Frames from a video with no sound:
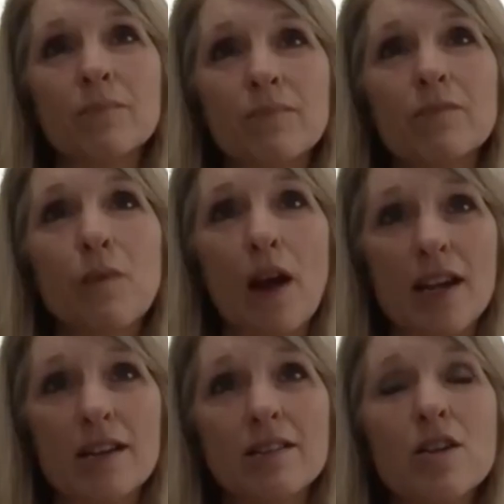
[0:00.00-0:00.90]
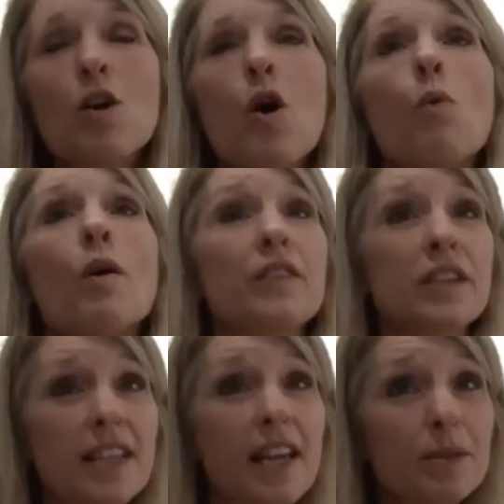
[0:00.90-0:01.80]
Right. Well, the
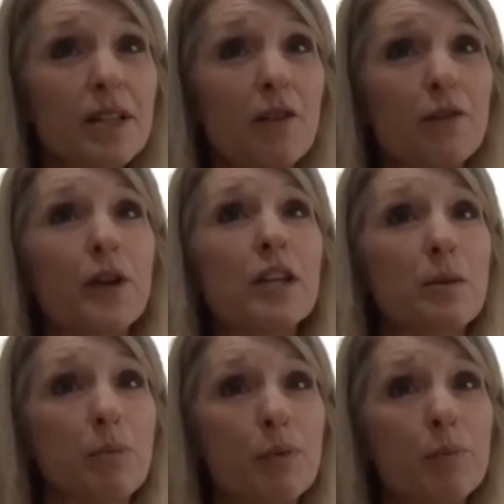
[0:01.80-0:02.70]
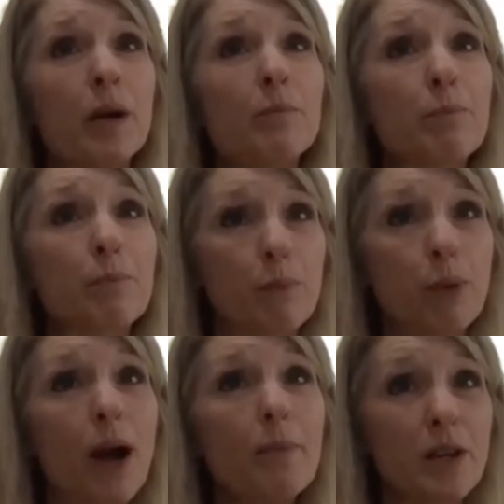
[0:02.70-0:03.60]
exam's not free, but
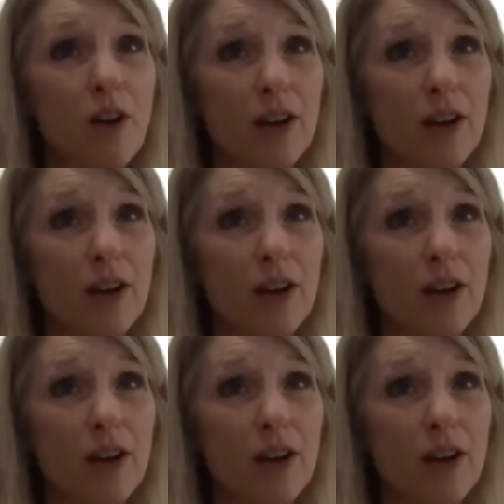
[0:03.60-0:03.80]
prepping on it